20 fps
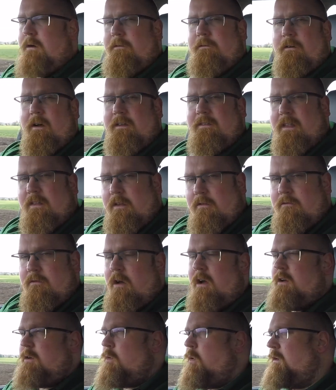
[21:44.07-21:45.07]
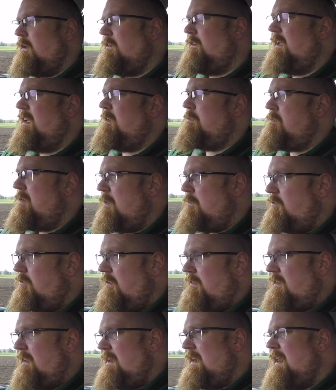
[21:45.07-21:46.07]
find that the ride quality is perhaps
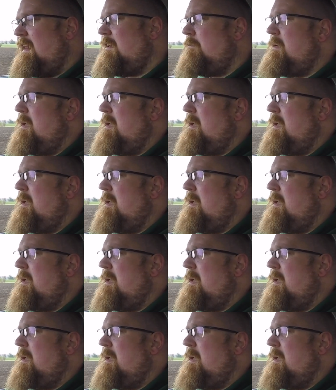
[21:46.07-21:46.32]
just a little